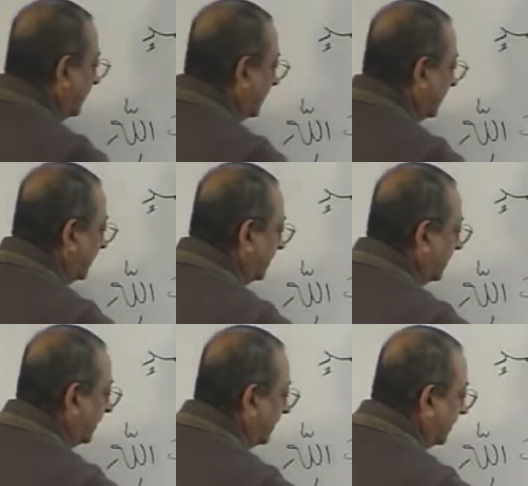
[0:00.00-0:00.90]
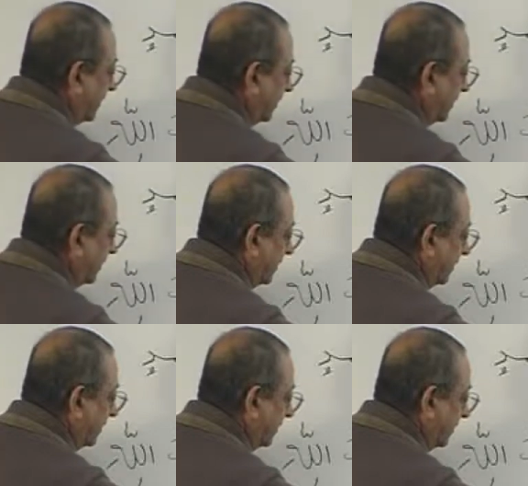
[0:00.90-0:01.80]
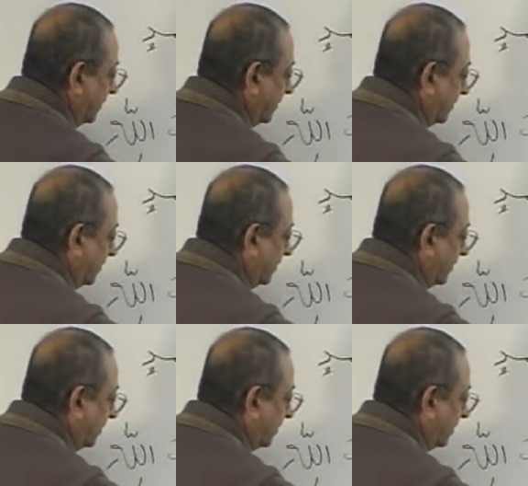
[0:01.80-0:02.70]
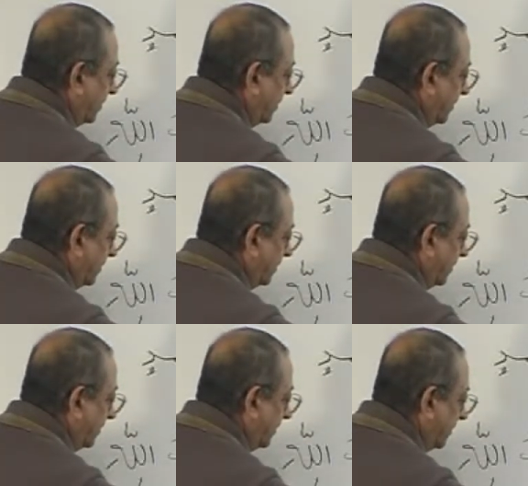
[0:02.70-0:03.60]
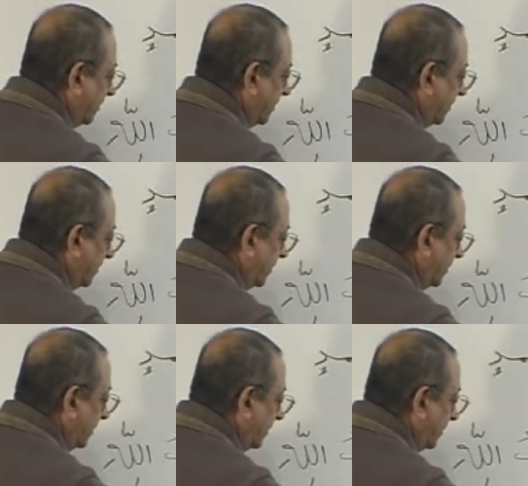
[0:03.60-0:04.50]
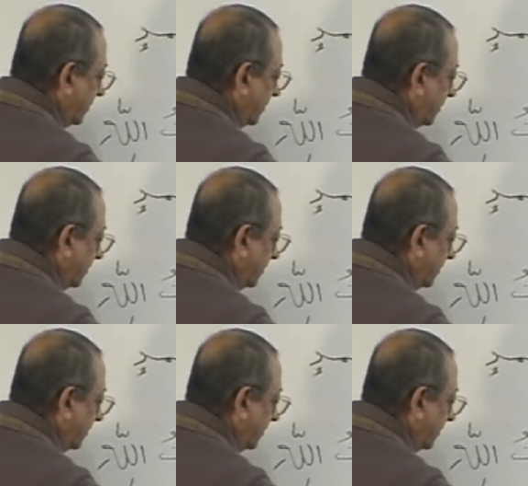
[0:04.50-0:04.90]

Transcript: (no one is talking)